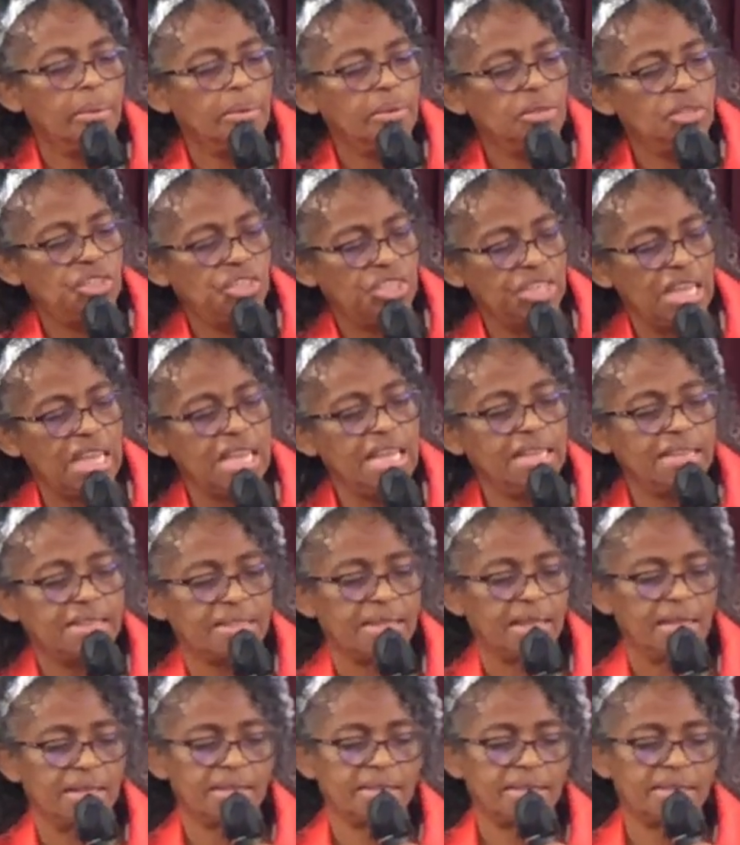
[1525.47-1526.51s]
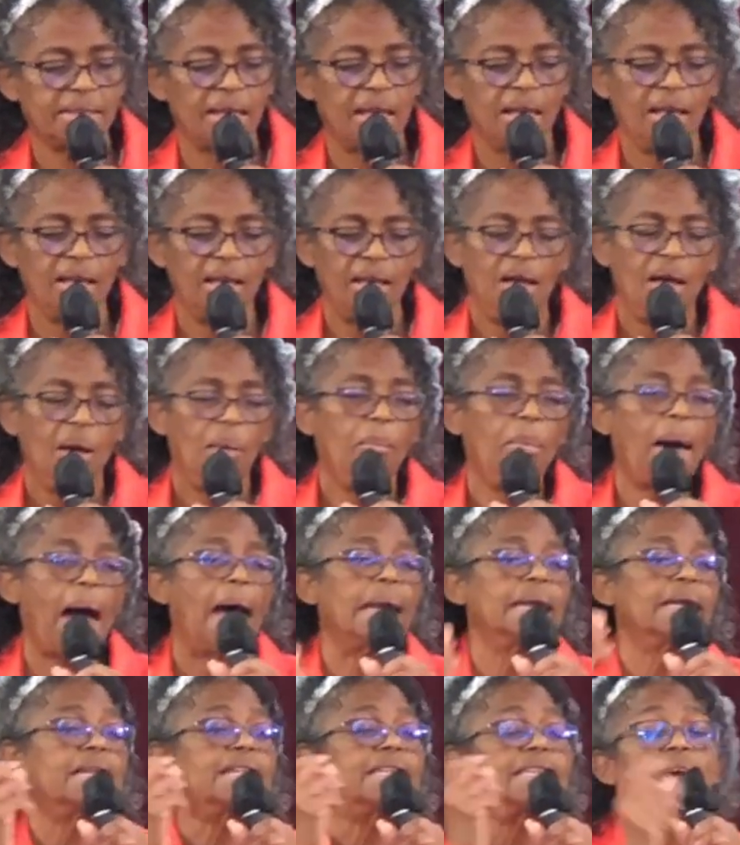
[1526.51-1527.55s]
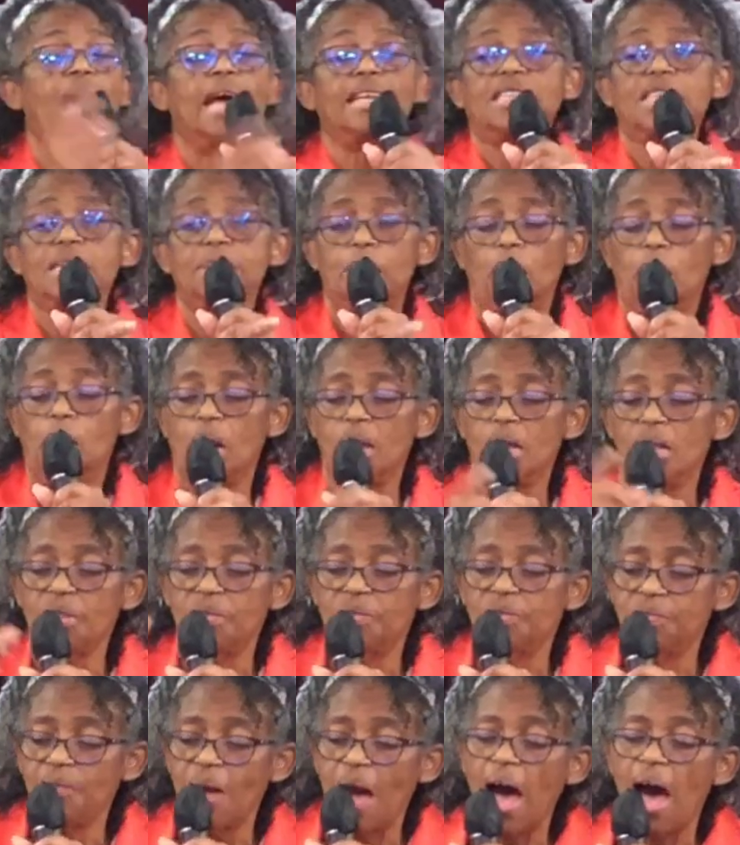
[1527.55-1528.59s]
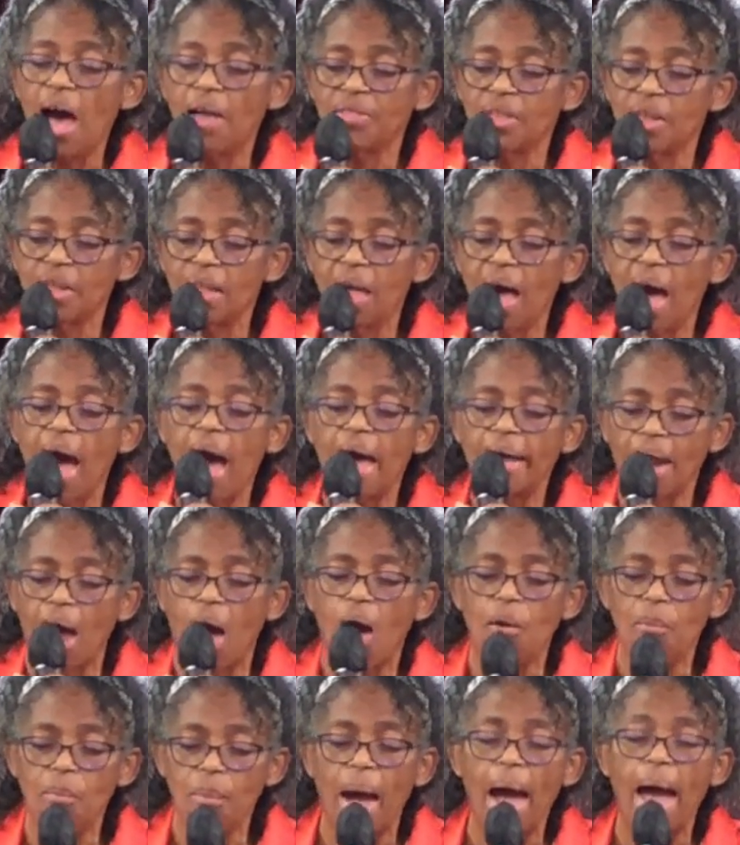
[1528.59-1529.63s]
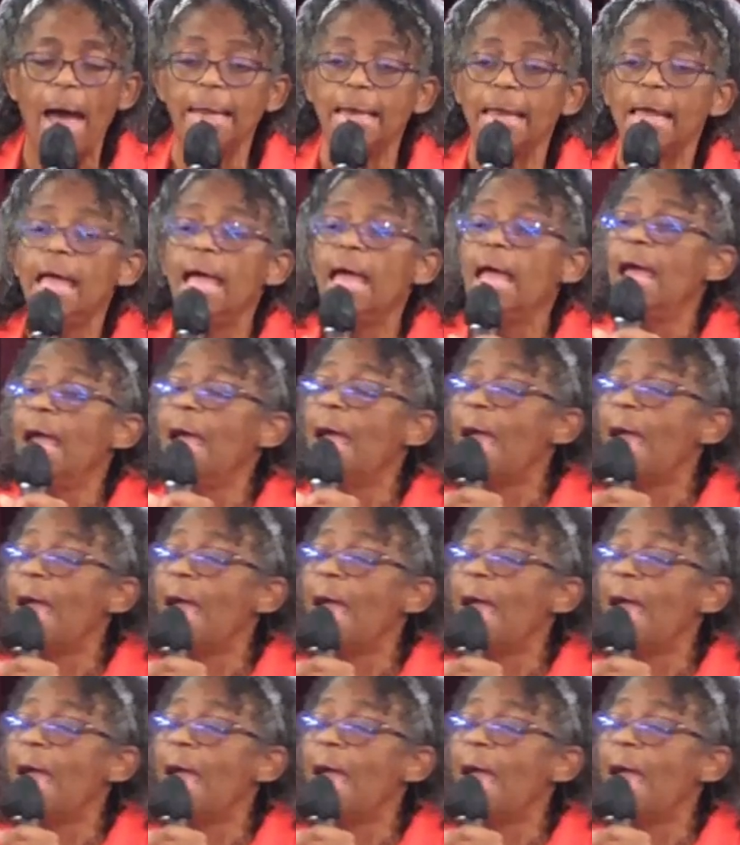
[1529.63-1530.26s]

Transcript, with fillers: Jesus, by the testimony of his Father, God Almighty,